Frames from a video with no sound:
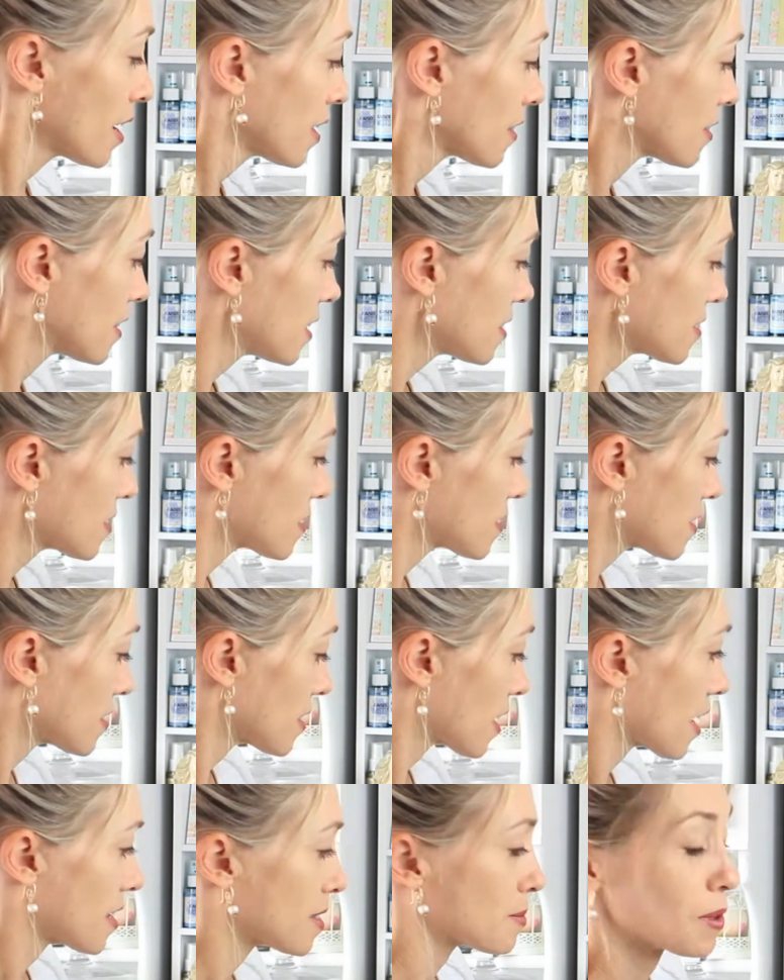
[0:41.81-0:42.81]
This
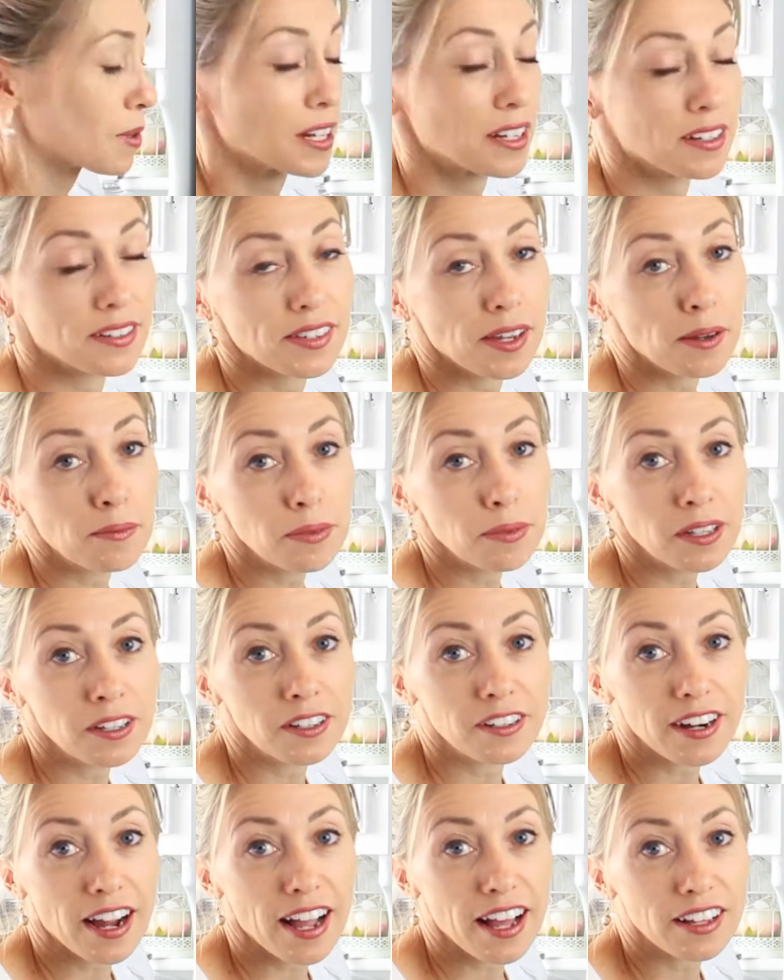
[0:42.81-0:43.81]
has been a dumping
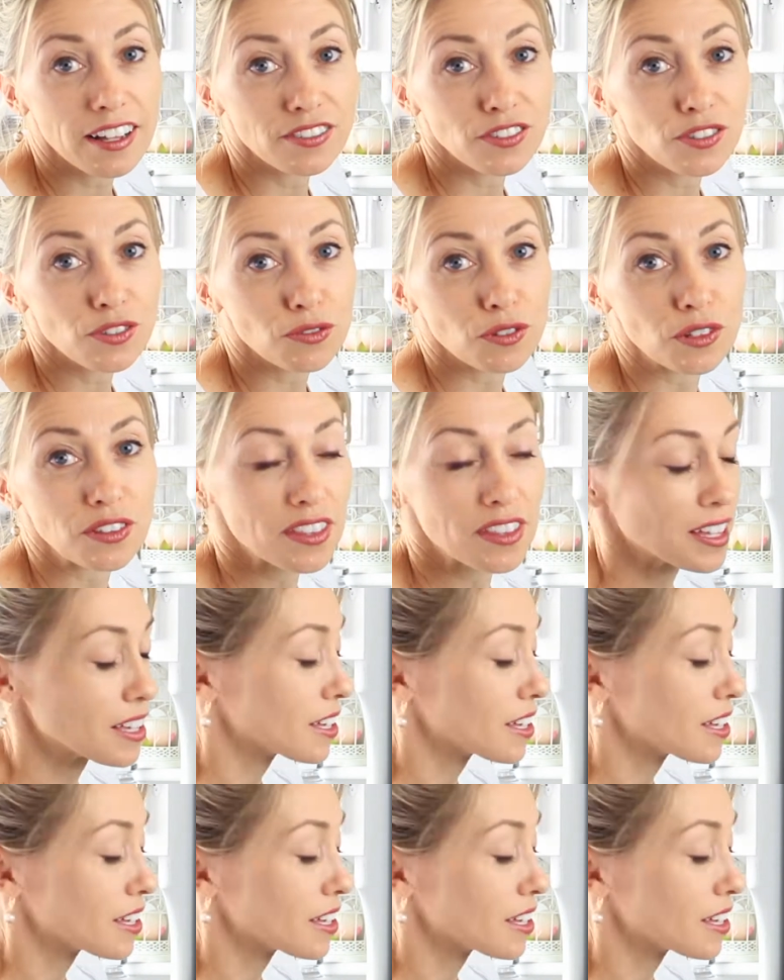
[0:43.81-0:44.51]
ground for